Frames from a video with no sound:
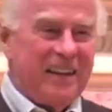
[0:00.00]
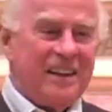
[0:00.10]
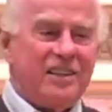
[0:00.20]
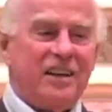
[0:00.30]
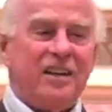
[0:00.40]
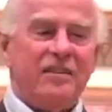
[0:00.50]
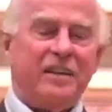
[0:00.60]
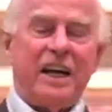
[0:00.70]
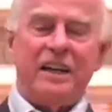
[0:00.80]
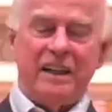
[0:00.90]
she's
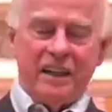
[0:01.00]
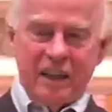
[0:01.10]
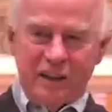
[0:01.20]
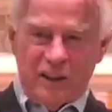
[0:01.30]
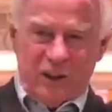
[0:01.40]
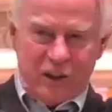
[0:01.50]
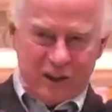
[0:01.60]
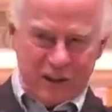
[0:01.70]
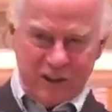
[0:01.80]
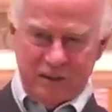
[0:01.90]
standing there in all
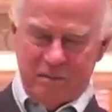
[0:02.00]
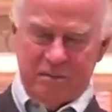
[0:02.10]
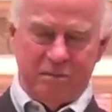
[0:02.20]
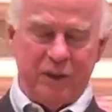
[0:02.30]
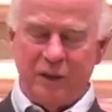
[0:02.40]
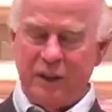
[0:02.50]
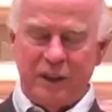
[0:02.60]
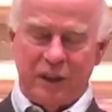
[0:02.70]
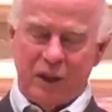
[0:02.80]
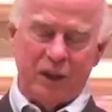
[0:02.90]
her beauty
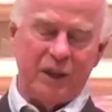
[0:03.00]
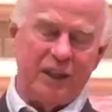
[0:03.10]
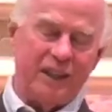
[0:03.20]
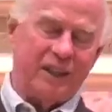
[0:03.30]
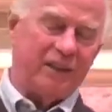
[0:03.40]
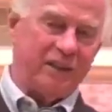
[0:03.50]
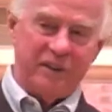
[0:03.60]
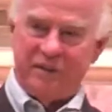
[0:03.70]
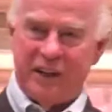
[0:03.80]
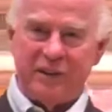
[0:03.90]
and glory and on their
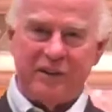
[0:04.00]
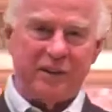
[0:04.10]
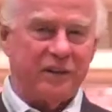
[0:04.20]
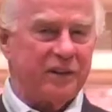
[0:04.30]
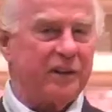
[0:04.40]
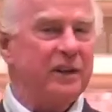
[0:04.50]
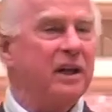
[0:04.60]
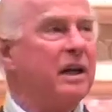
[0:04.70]
veils and so on,